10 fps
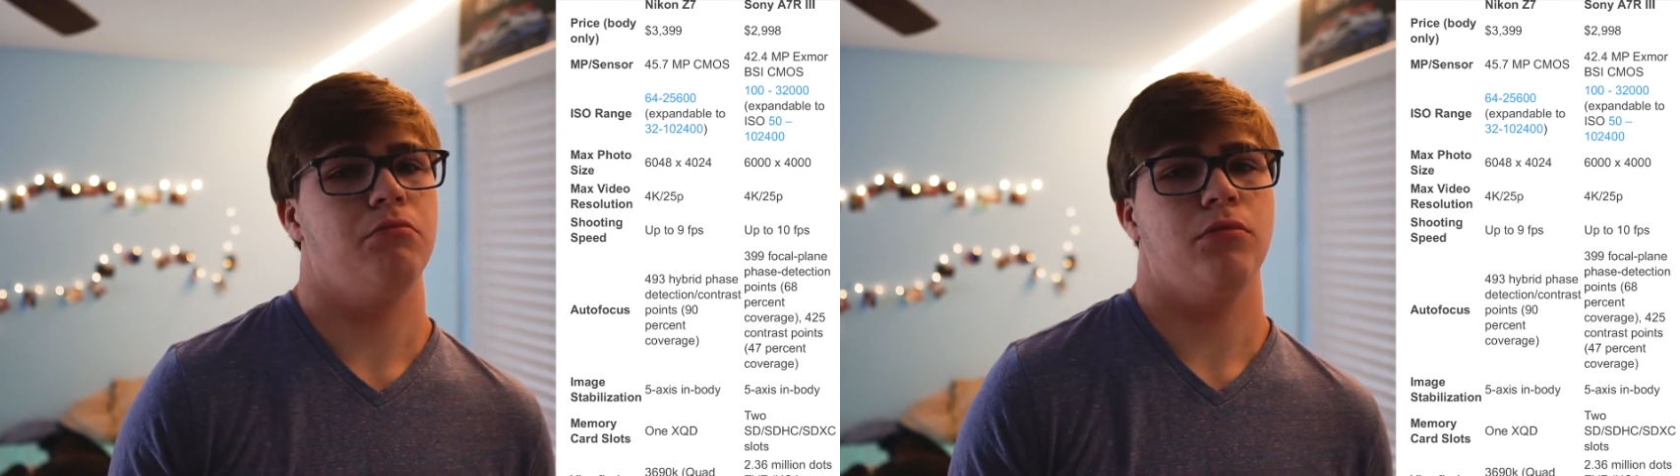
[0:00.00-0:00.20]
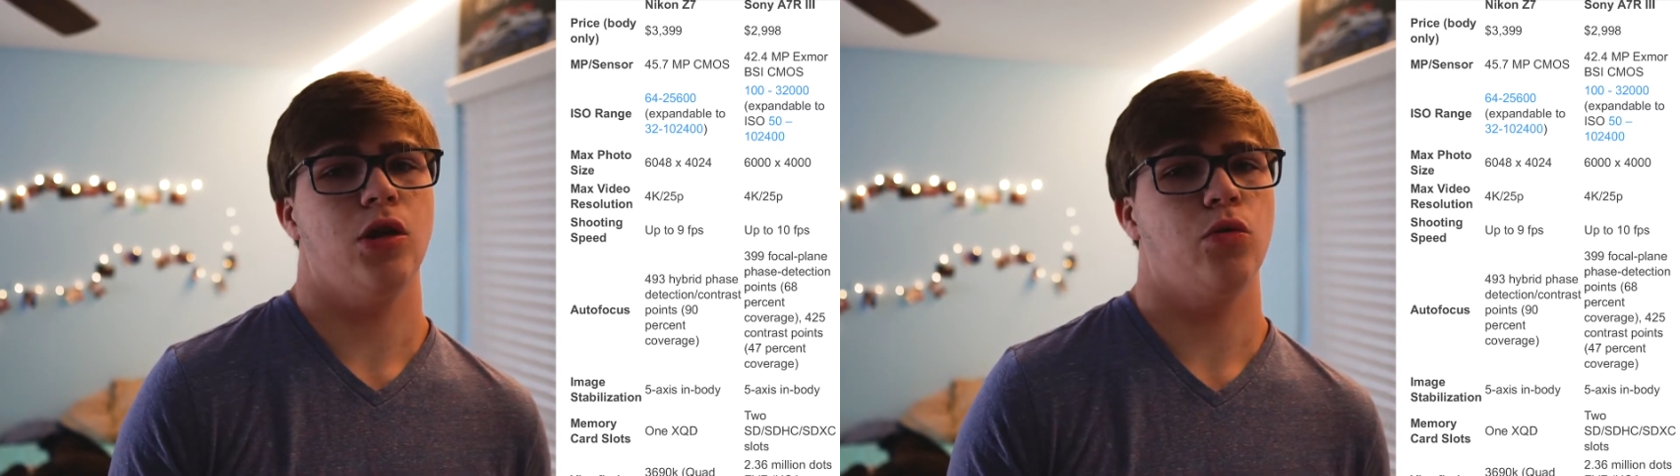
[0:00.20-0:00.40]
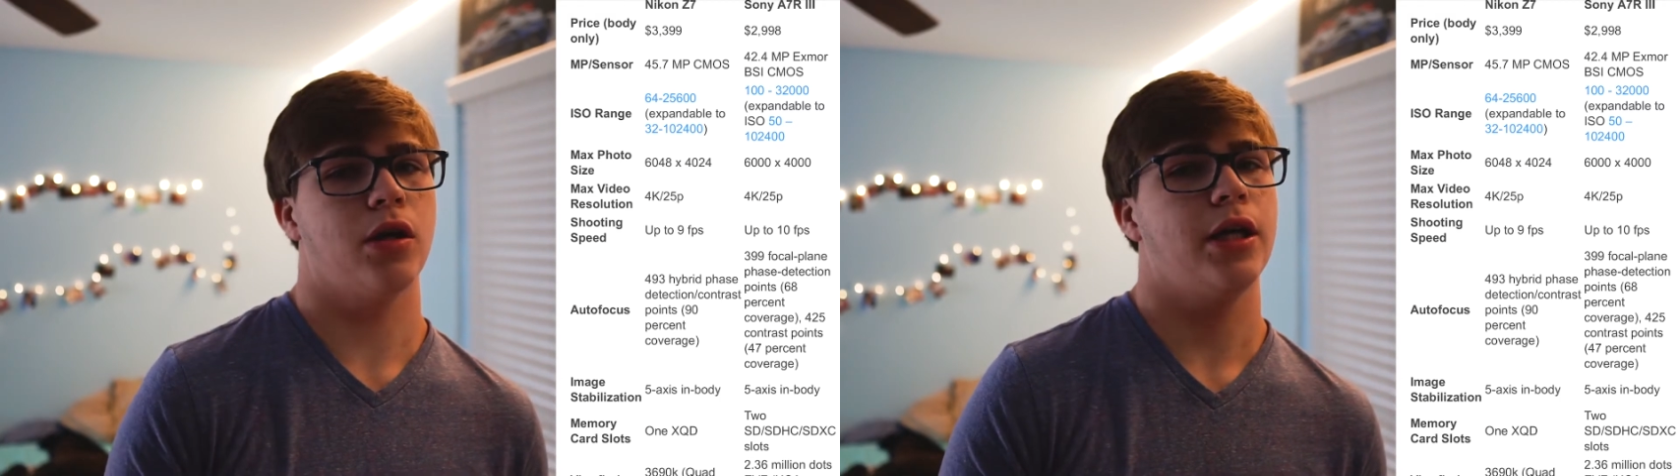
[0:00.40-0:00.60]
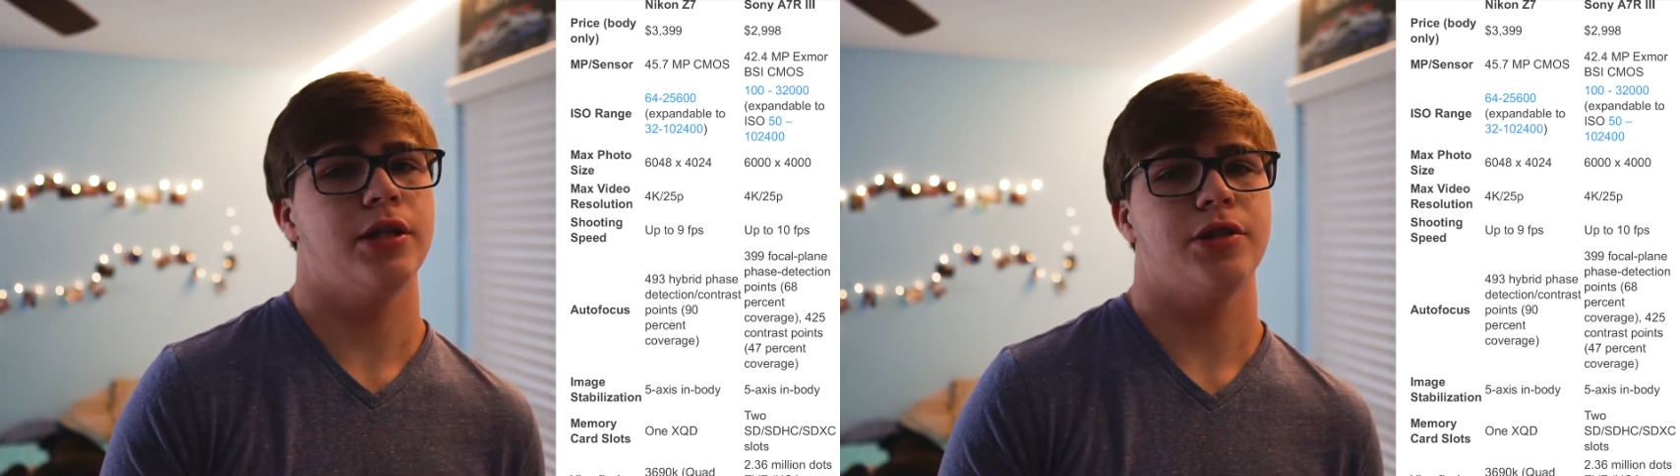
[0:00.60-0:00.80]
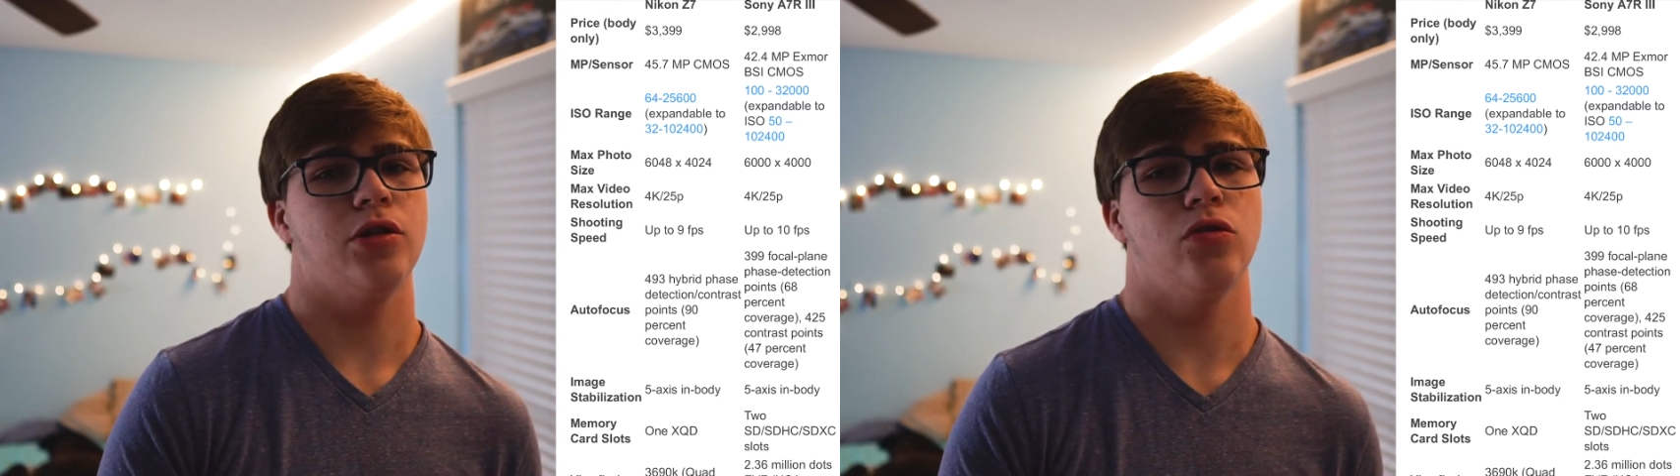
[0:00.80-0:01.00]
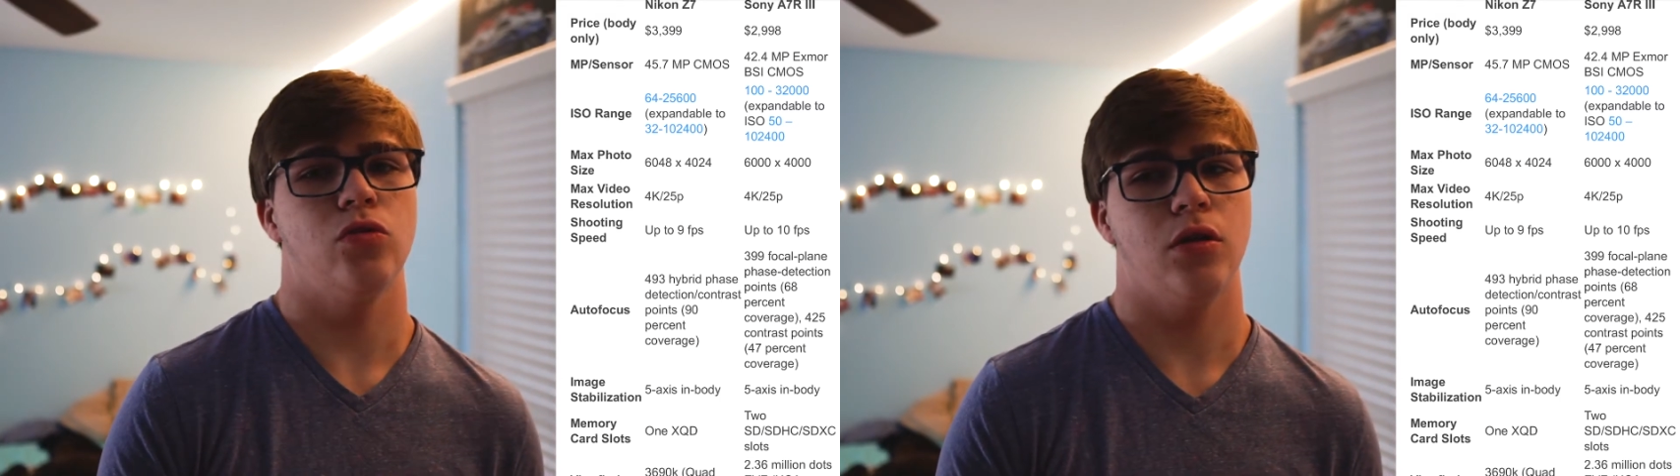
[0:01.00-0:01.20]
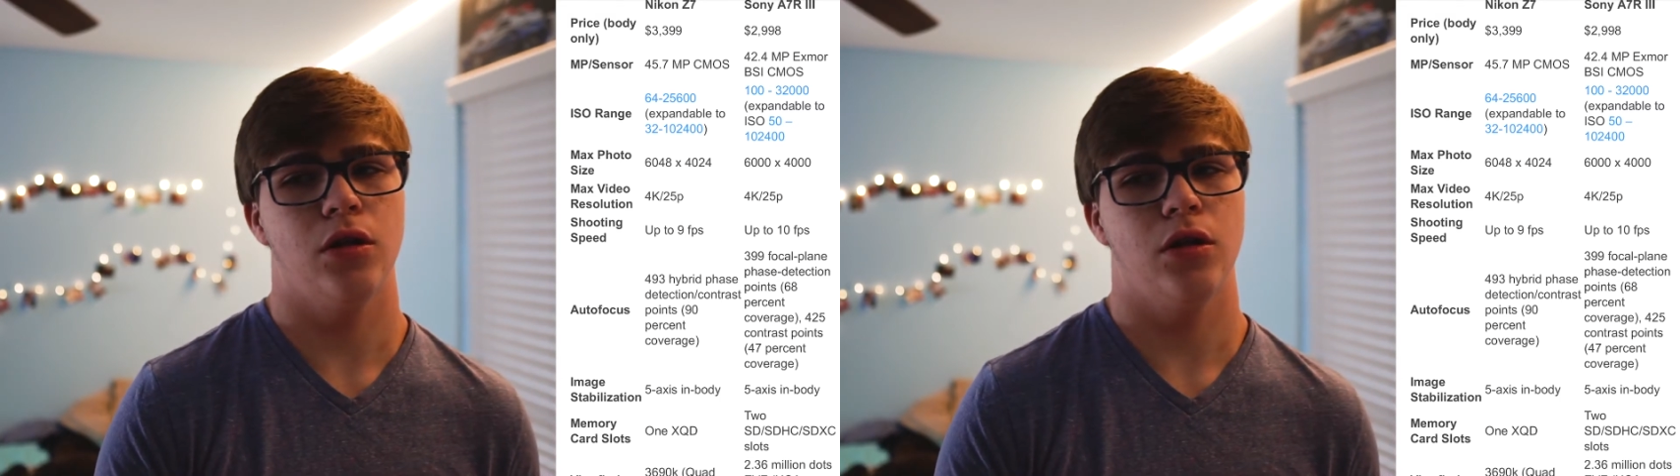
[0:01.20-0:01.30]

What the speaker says: lower ISO